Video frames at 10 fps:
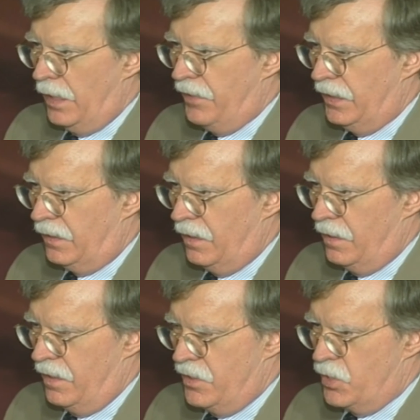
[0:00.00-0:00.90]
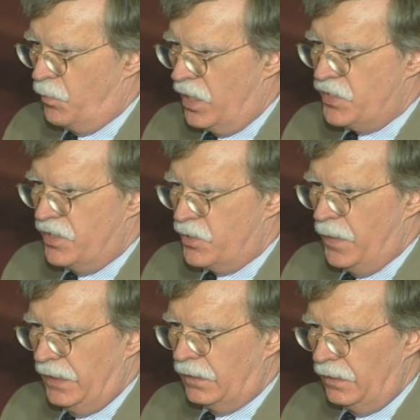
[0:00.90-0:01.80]
had the piece in which he has argued
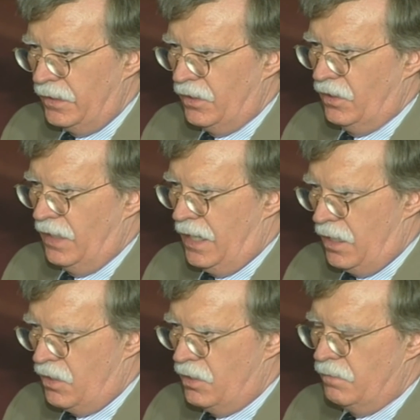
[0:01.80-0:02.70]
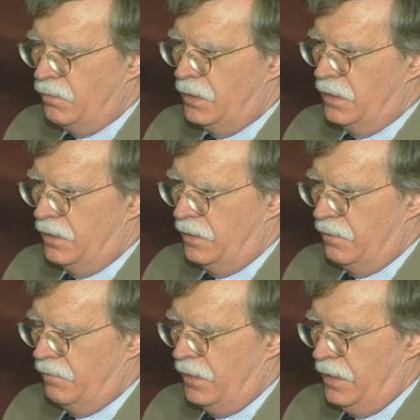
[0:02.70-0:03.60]
for preemptive
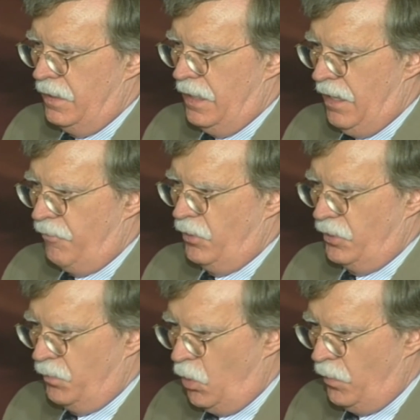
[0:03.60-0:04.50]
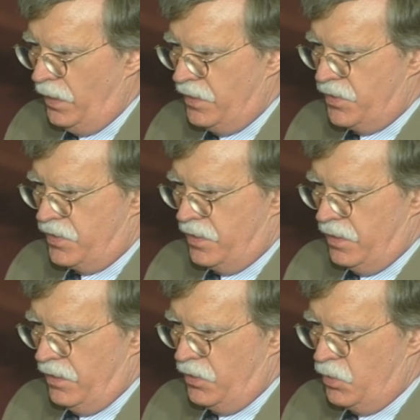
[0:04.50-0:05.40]
nuclear strikes against North
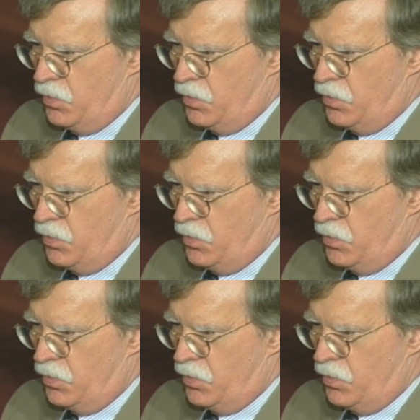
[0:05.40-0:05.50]
Korea.